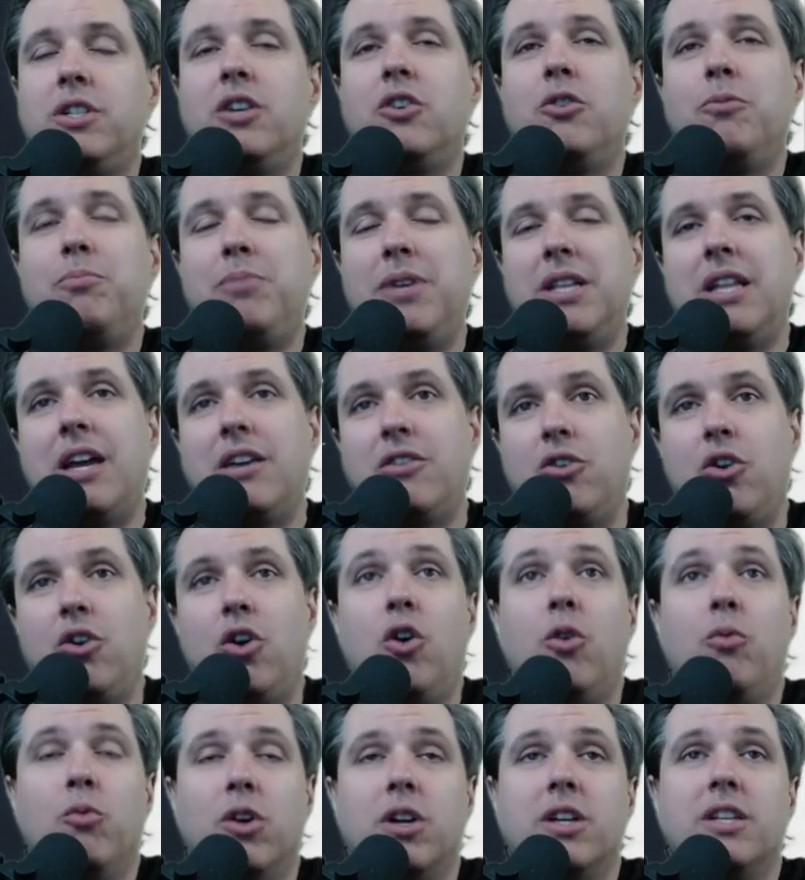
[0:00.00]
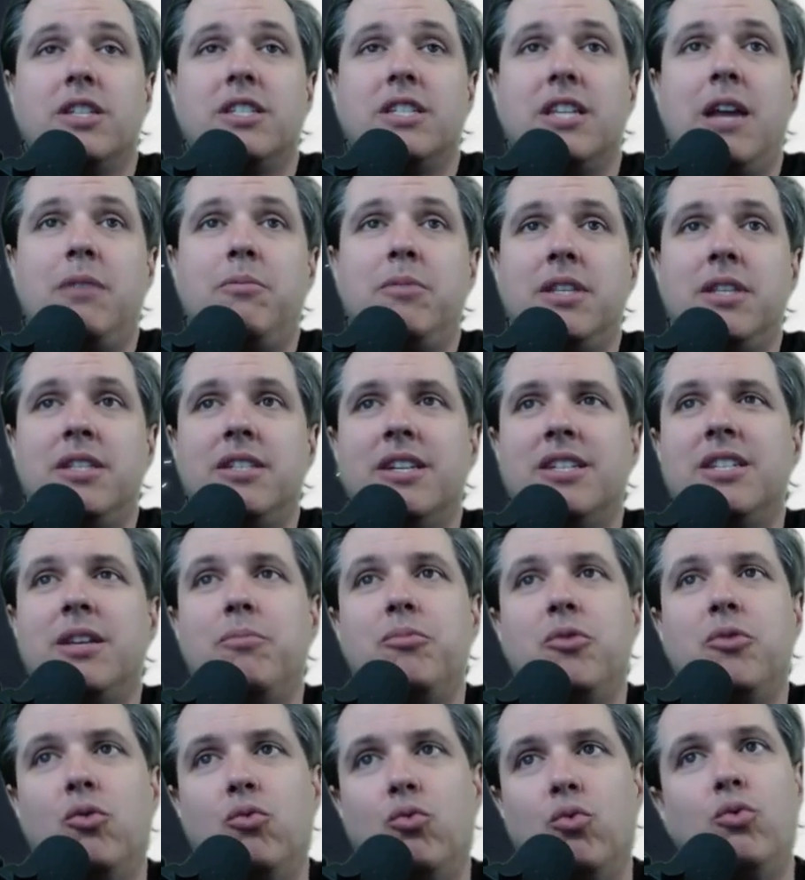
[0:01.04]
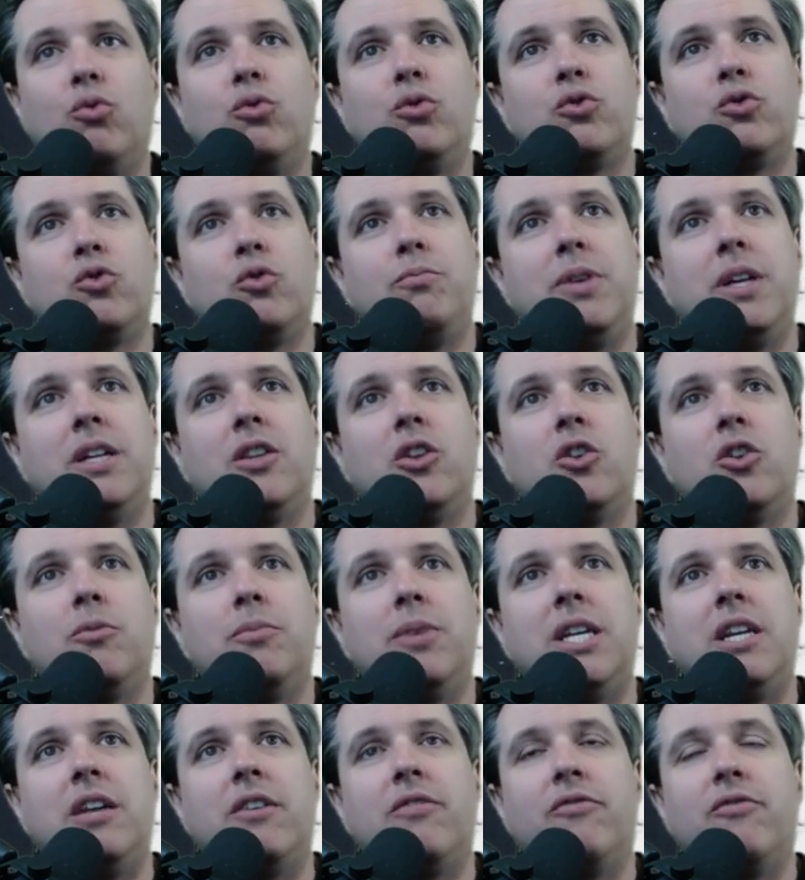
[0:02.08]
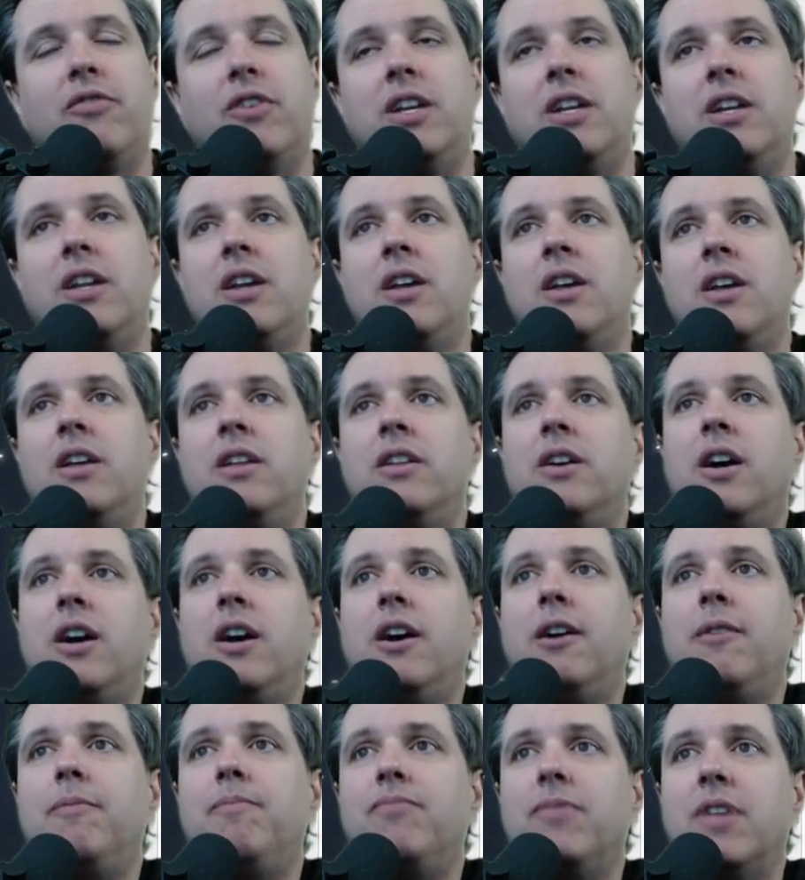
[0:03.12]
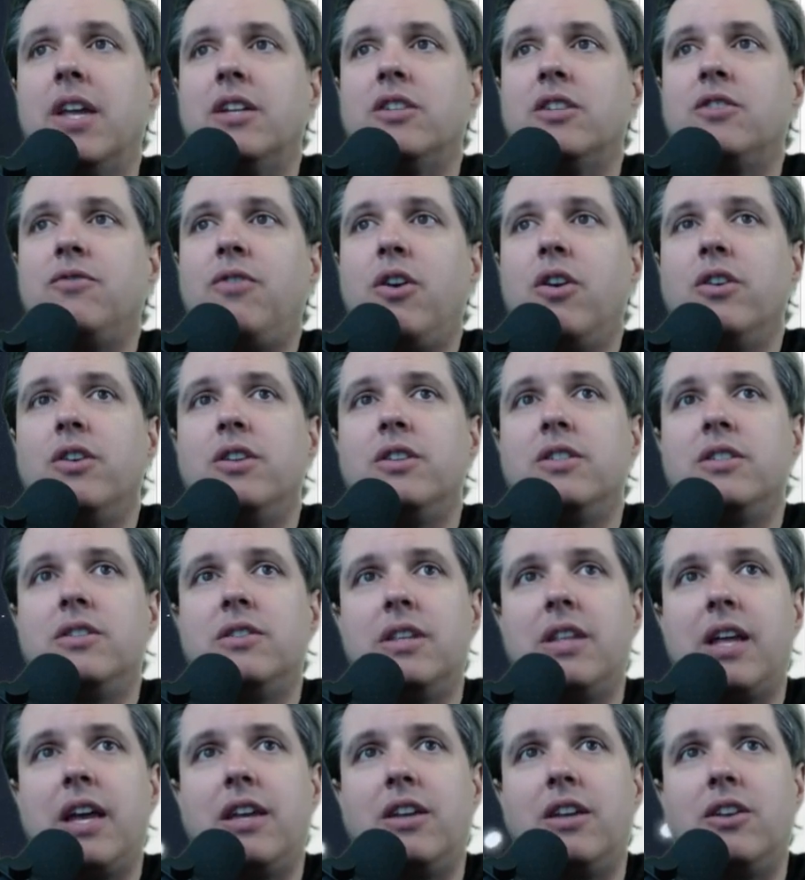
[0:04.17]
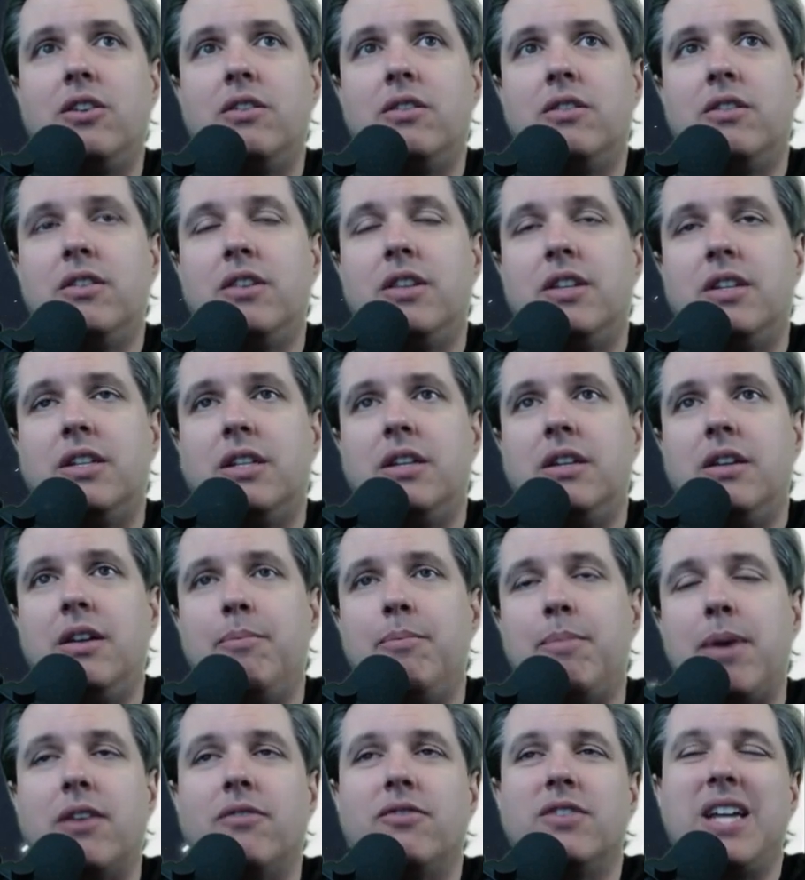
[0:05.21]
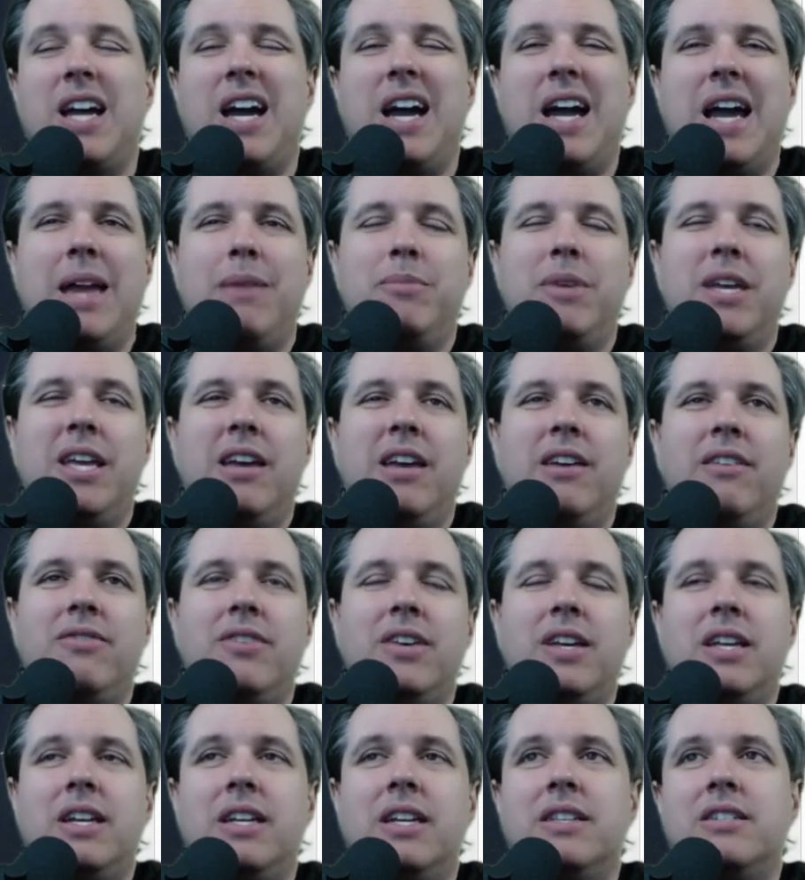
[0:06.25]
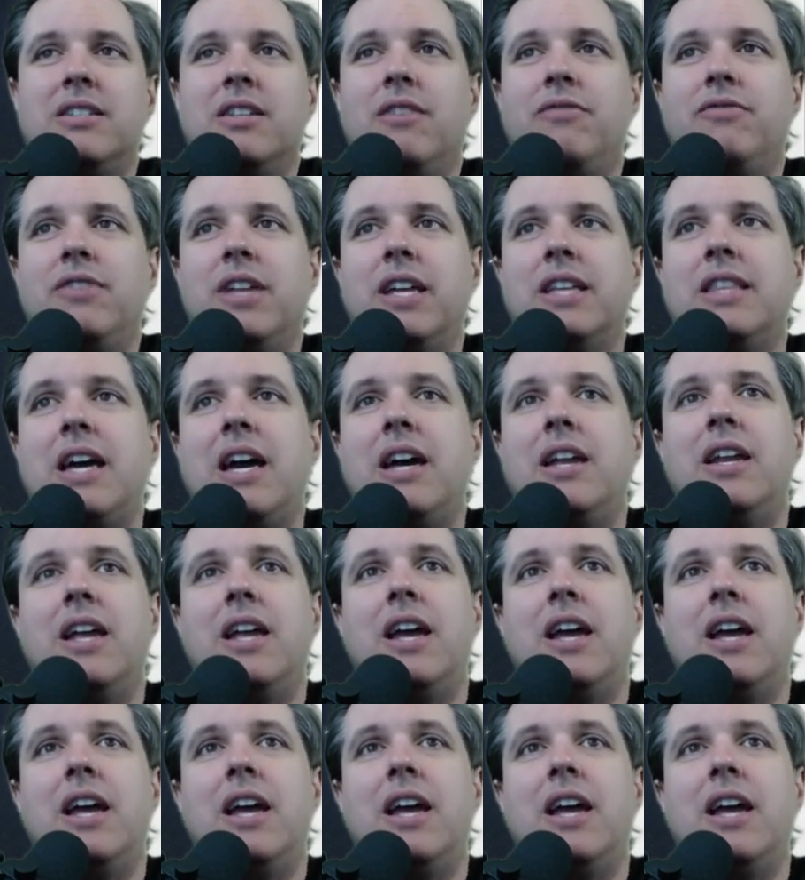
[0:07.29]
It'll be like the homework assignments, except the rules will be a little bit different as far as like the amount of time given and stuff like that.